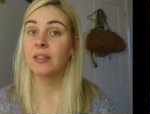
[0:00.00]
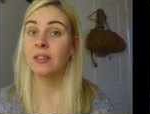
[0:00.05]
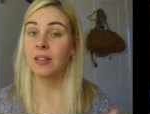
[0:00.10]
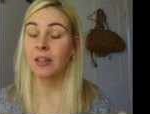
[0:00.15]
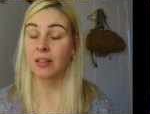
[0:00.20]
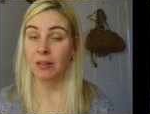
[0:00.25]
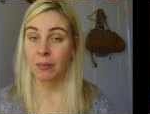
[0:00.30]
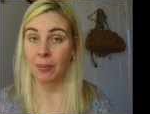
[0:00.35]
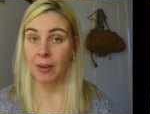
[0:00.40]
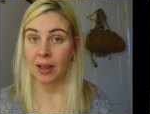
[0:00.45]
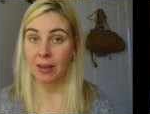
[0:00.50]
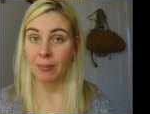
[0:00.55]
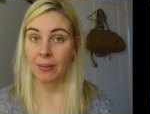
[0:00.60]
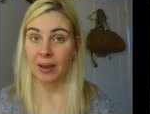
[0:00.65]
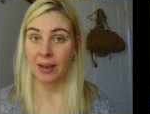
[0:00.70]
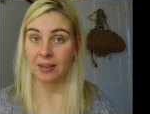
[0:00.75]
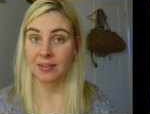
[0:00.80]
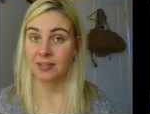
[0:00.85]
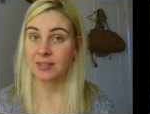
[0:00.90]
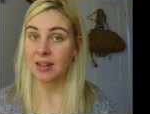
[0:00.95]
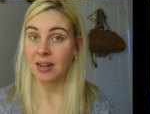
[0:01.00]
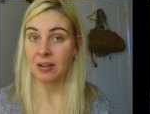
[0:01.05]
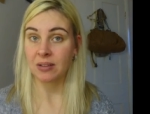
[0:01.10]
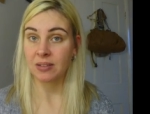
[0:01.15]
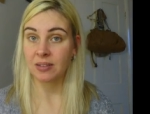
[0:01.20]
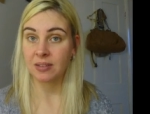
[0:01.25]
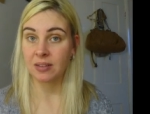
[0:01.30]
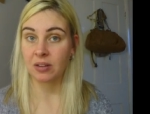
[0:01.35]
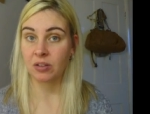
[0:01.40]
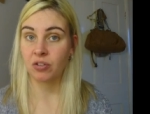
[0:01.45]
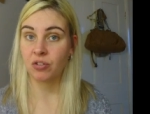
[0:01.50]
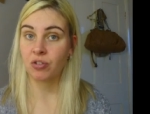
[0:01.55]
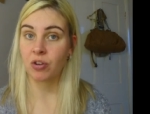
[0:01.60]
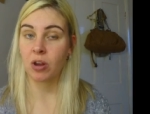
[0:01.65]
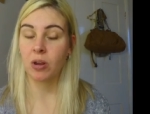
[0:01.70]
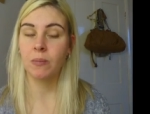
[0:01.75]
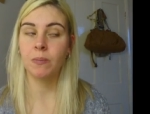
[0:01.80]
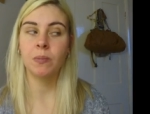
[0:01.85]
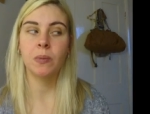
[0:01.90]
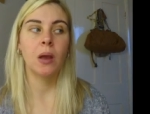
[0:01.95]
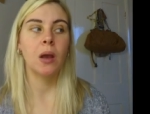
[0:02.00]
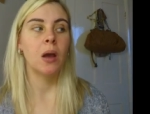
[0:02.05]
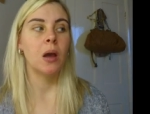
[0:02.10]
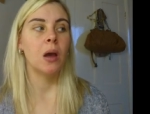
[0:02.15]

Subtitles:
that the baby has Down syndrome.